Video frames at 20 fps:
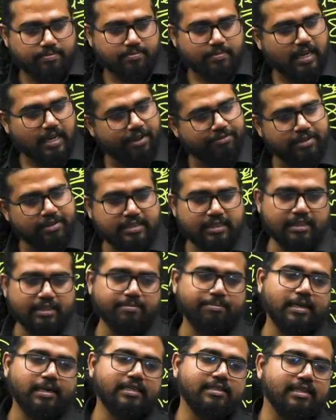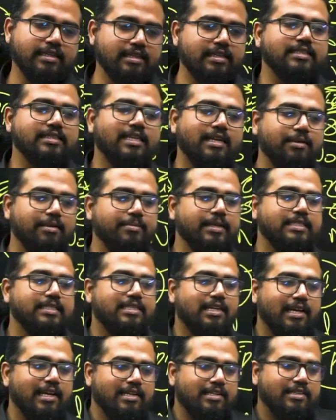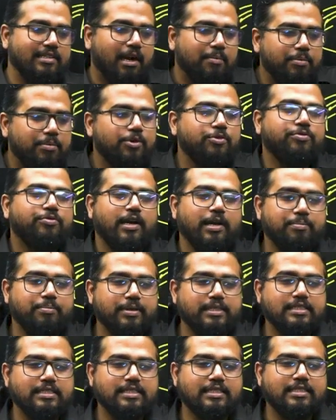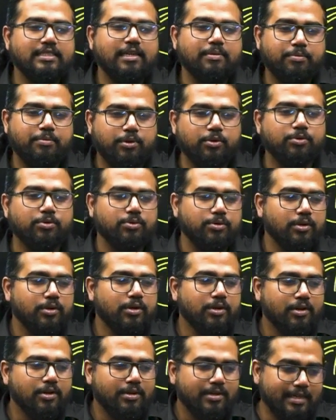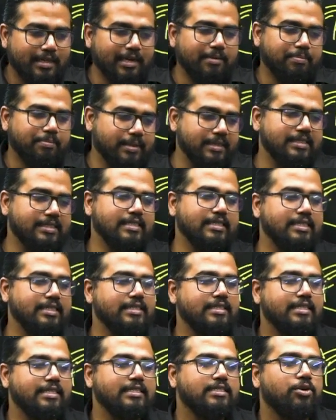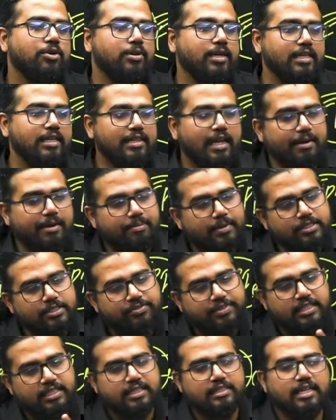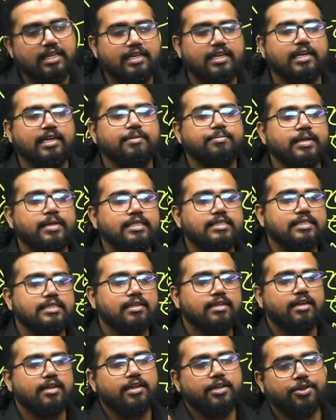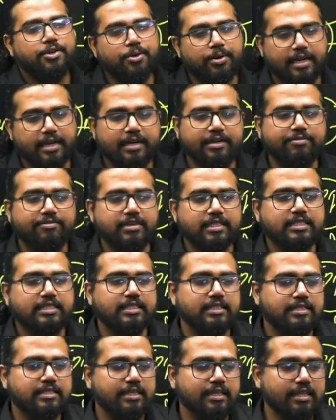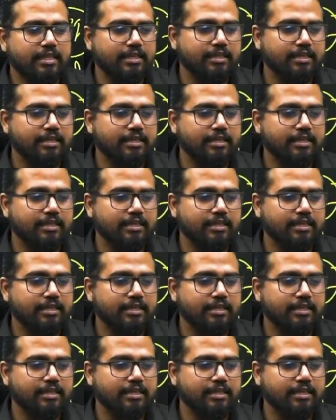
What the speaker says: Everything, but there is limits, like up to 5%, up to 10% in this. Only that much within that limits, you can invest in the